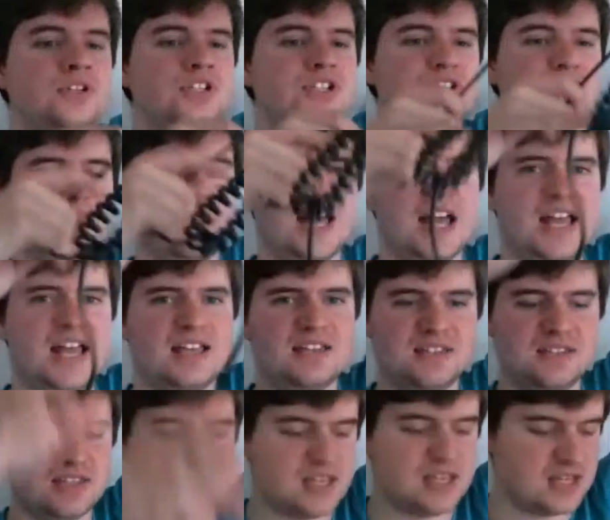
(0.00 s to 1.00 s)
which still
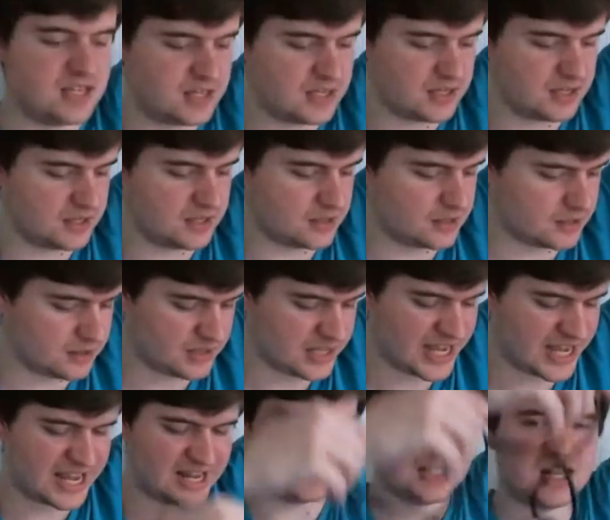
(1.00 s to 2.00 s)
has the
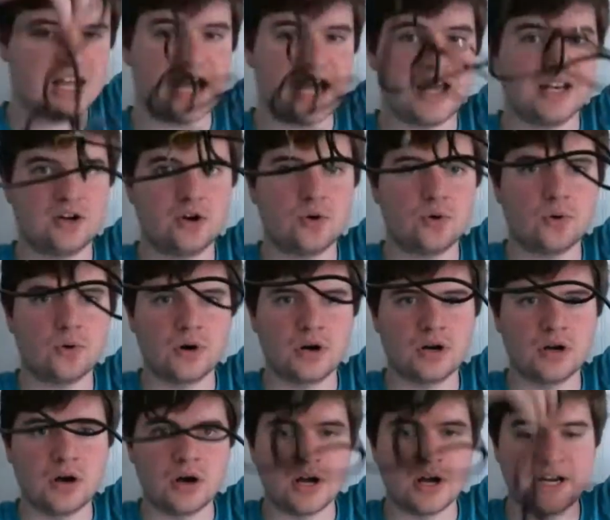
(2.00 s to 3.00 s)
landline
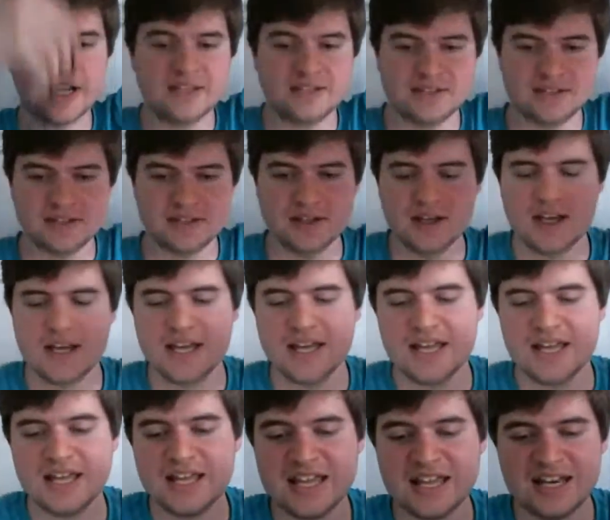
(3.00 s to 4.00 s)
cord on it,
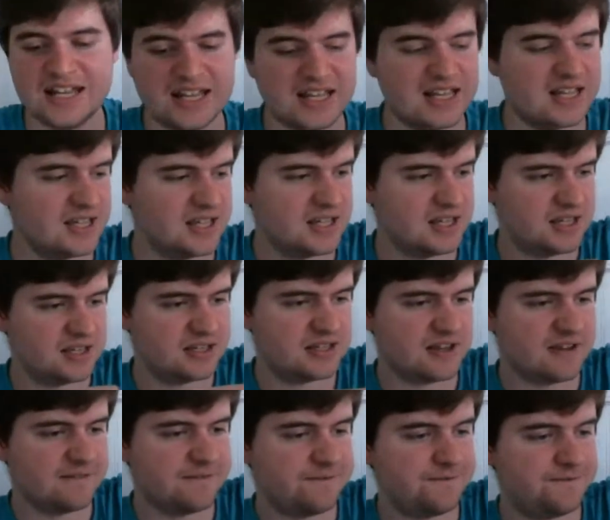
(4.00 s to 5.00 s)
it is
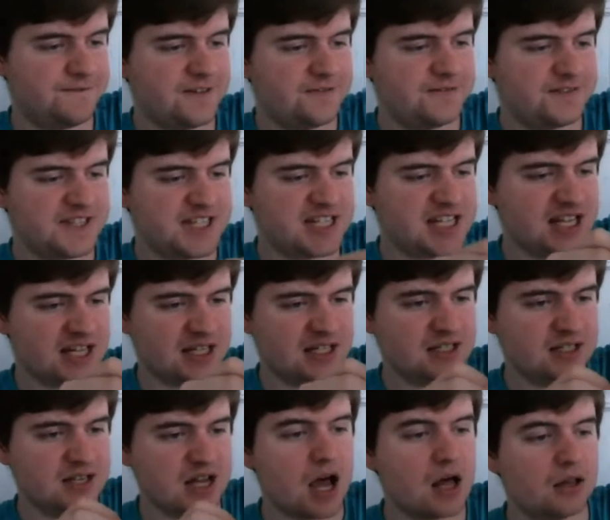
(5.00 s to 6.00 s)

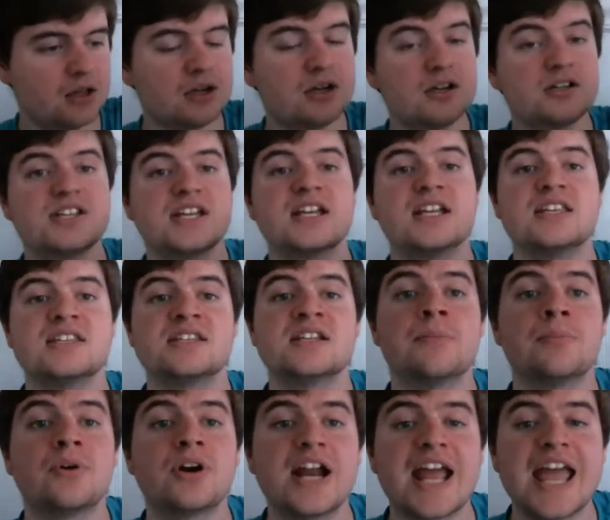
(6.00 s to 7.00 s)
$15. It is
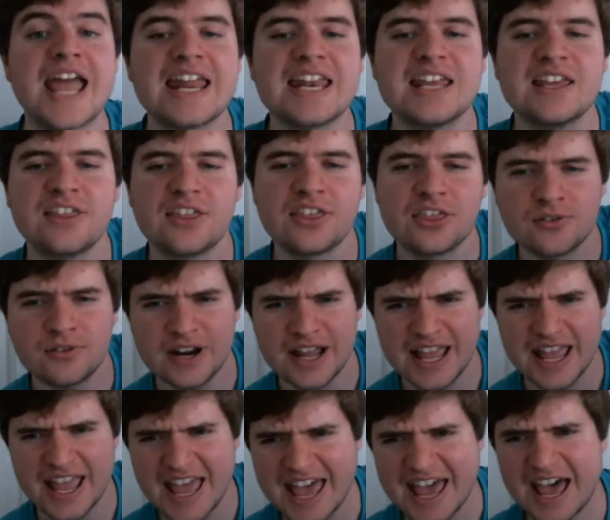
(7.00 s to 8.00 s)
number
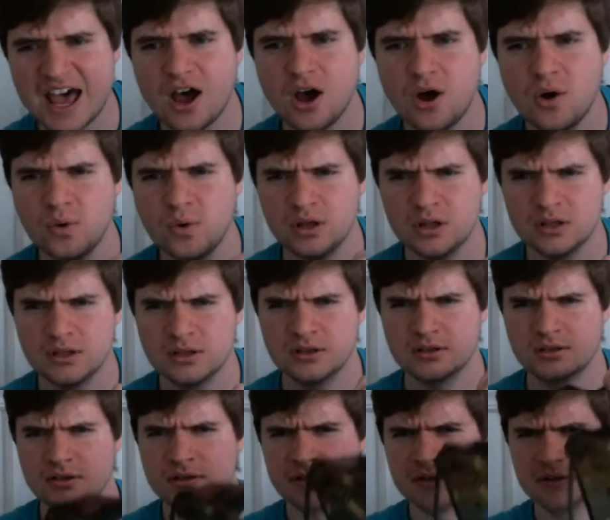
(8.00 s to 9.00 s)
83. Ow.
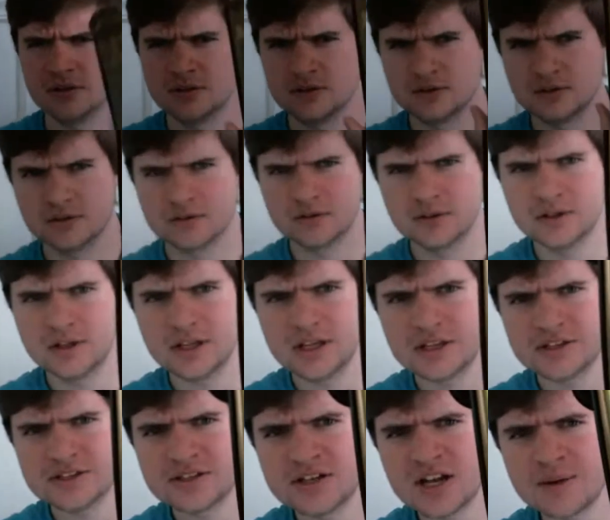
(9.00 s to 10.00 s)

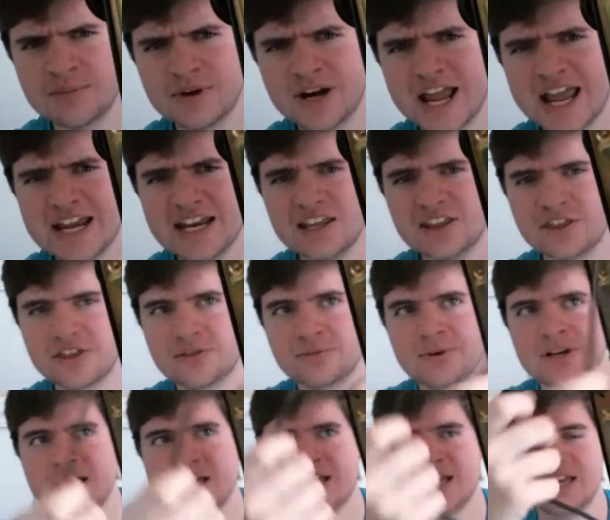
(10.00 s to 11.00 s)
So number
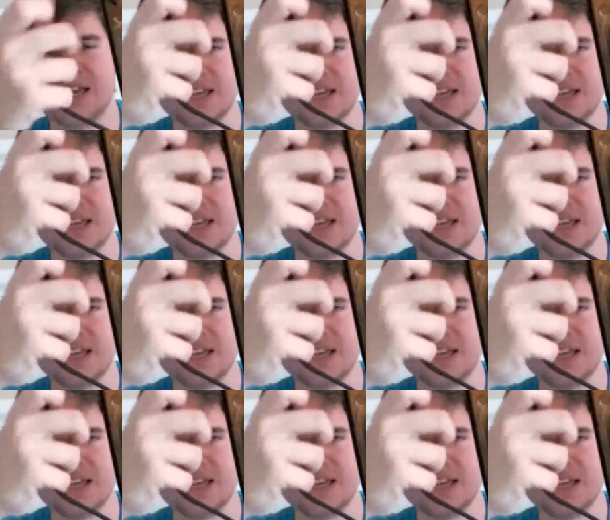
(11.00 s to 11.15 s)
83